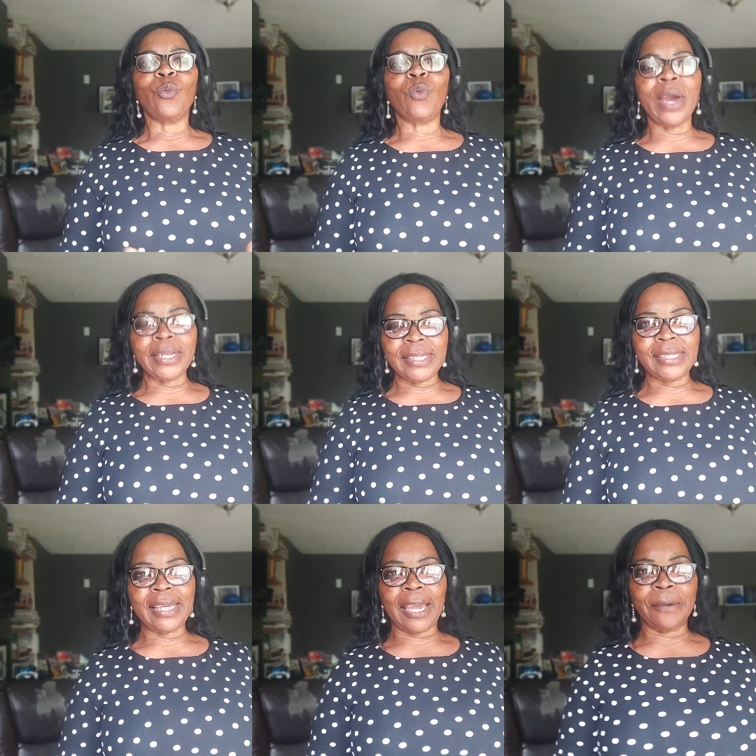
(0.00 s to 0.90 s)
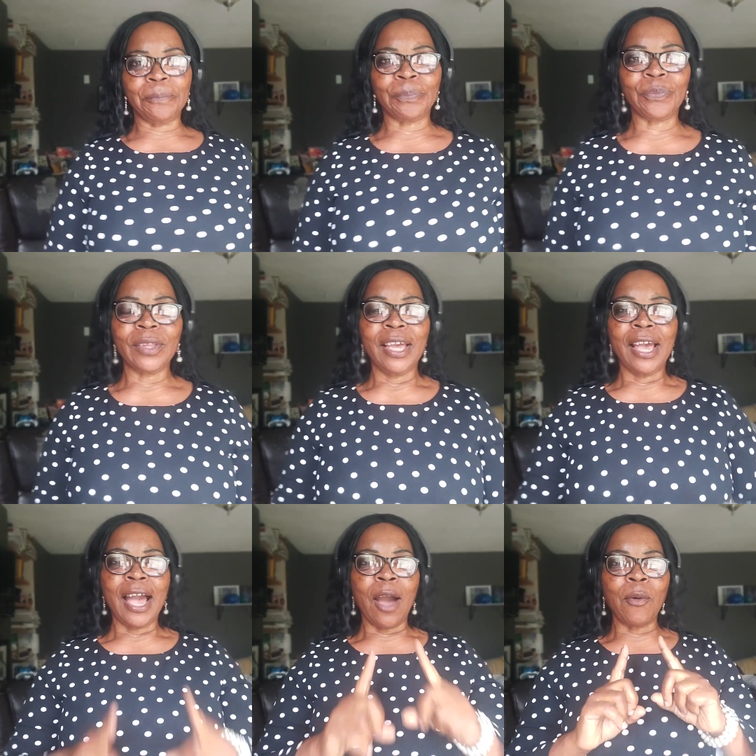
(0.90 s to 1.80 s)
Wednesday.
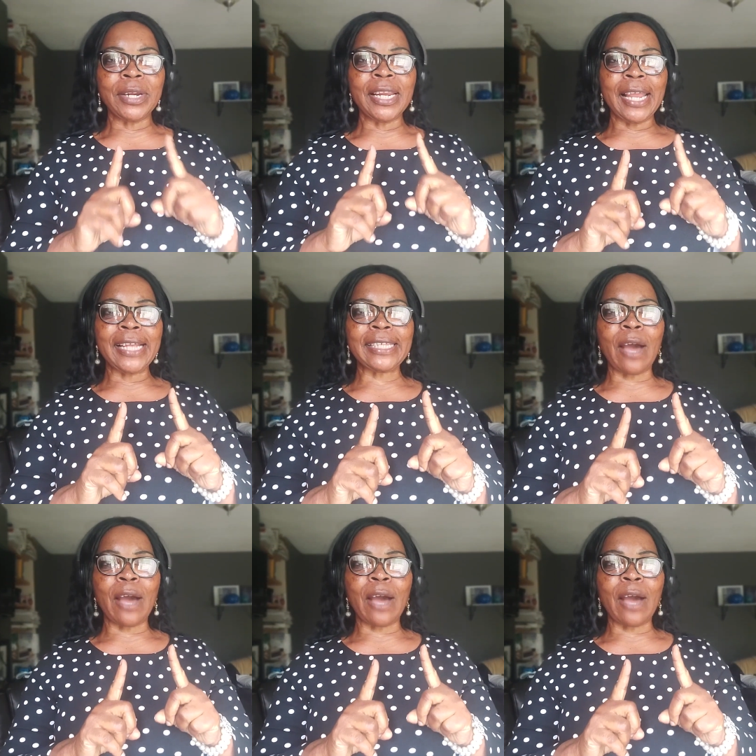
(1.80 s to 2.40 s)
I want to let